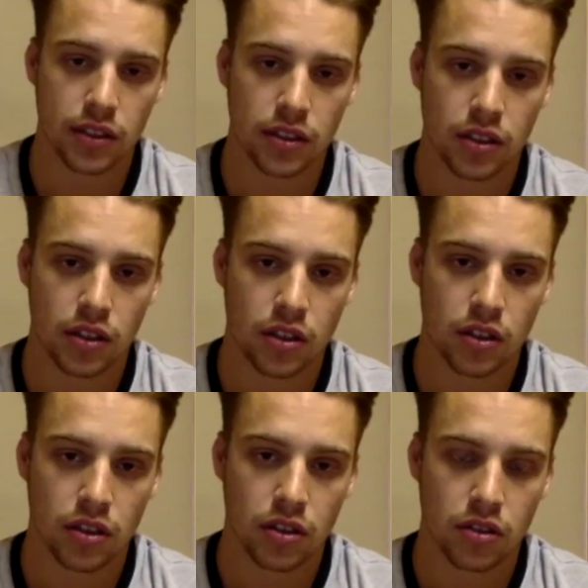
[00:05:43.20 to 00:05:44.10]
yeah. in
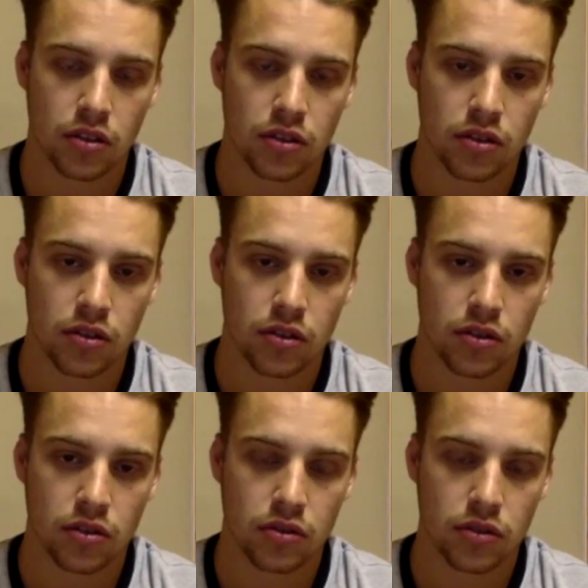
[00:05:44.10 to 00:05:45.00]
comparison
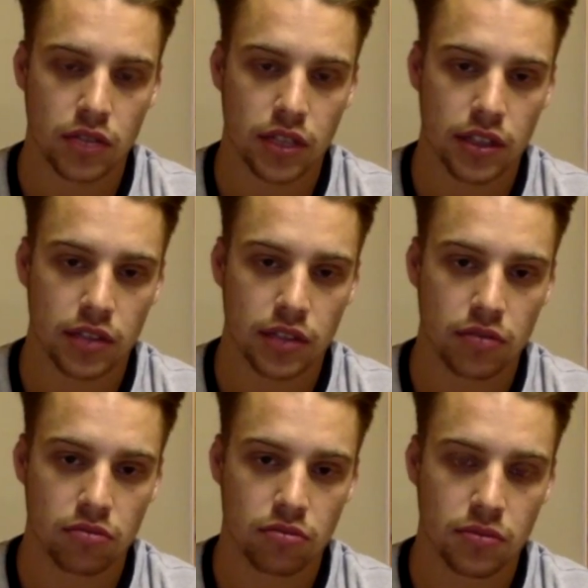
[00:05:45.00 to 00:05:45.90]
yeah. But then,